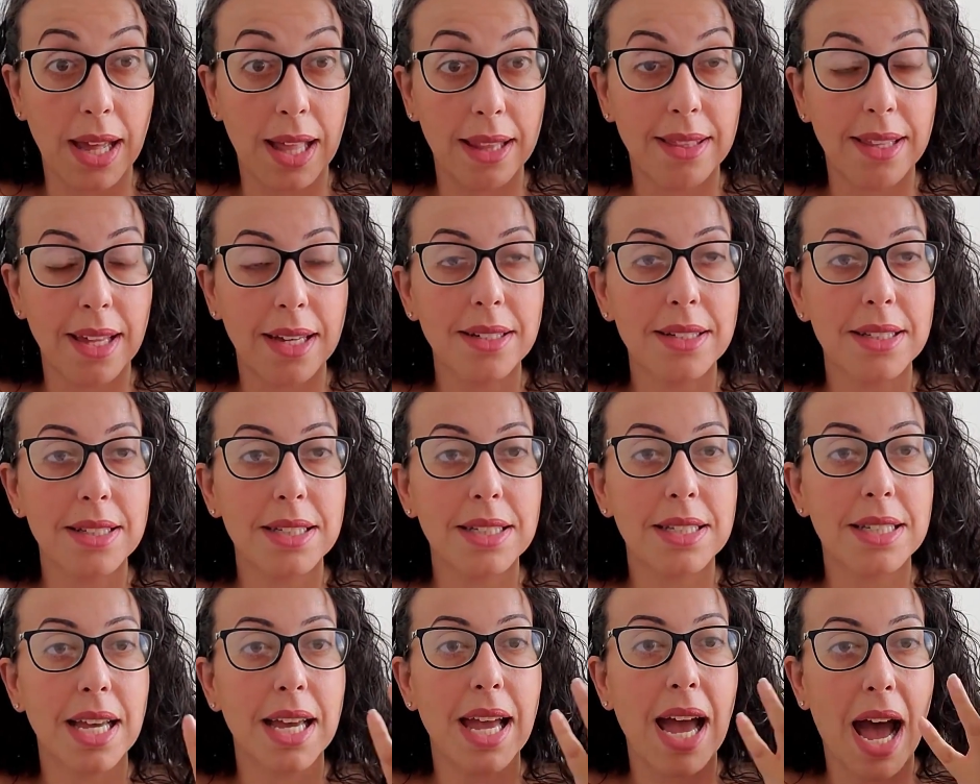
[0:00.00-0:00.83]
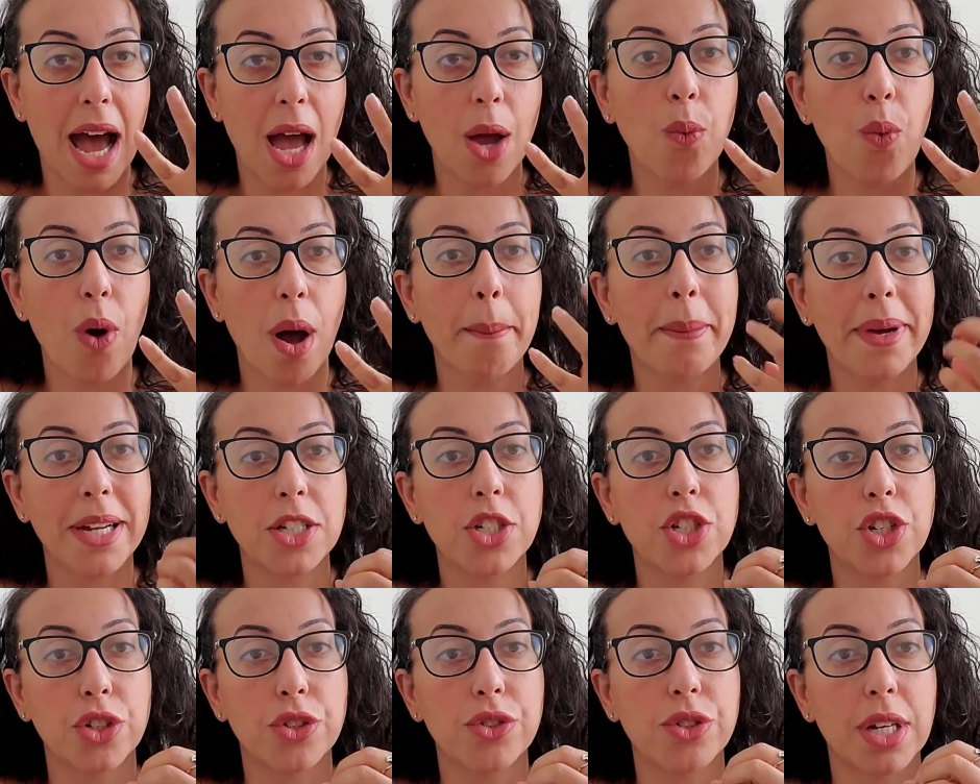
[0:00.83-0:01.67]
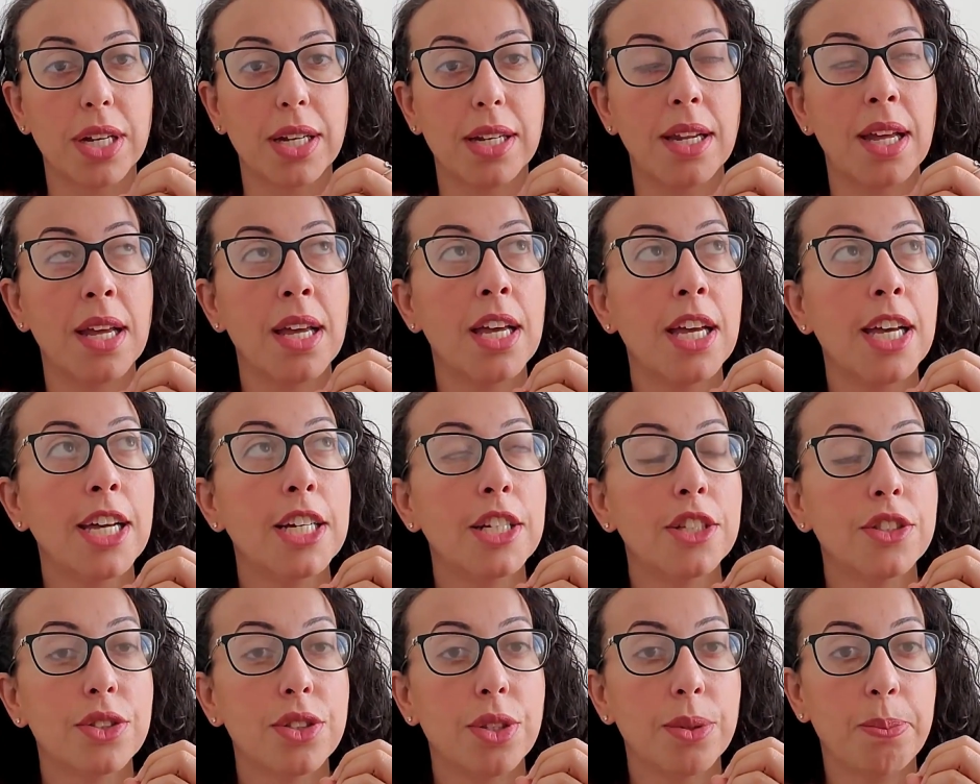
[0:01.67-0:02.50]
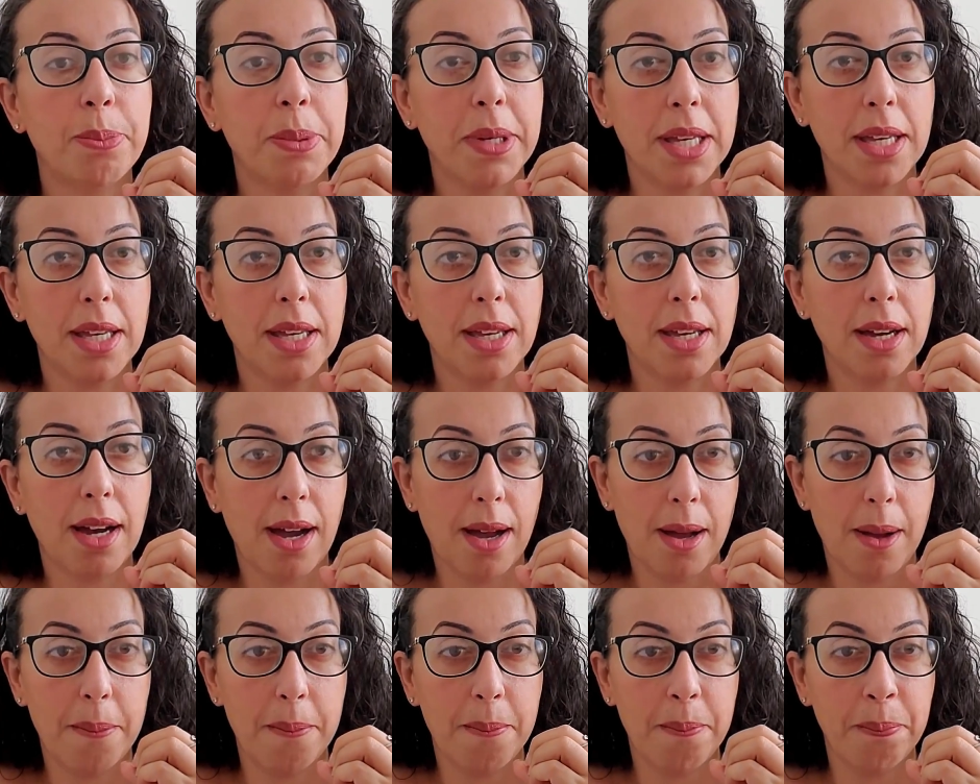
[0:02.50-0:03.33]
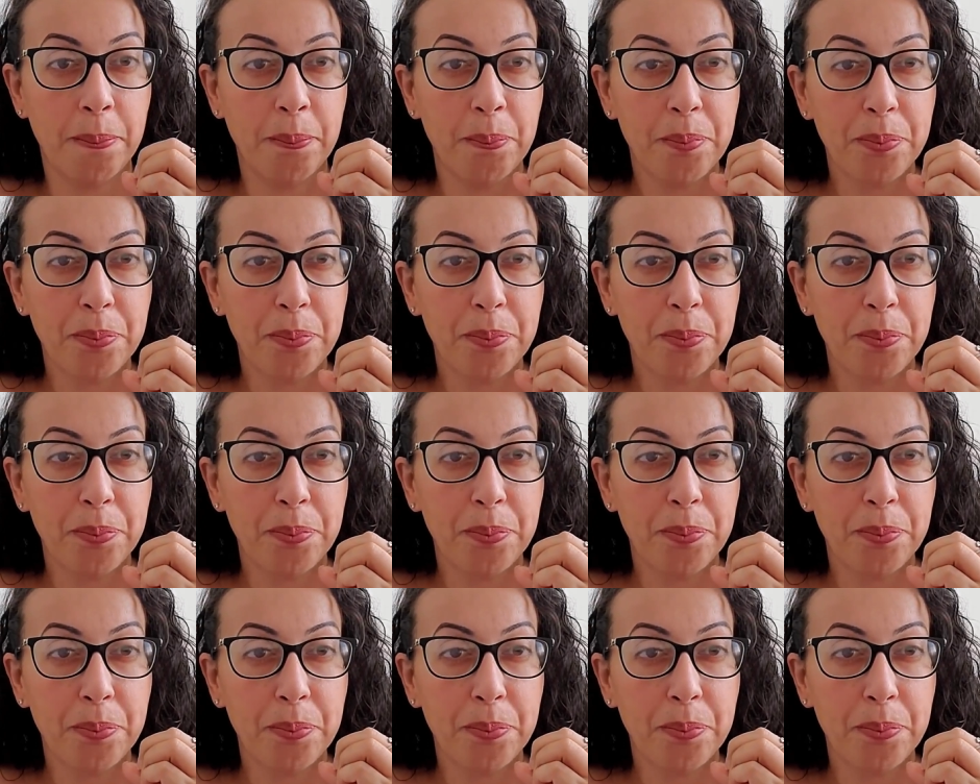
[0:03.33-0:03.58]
At the end of the day, I want my children to be, to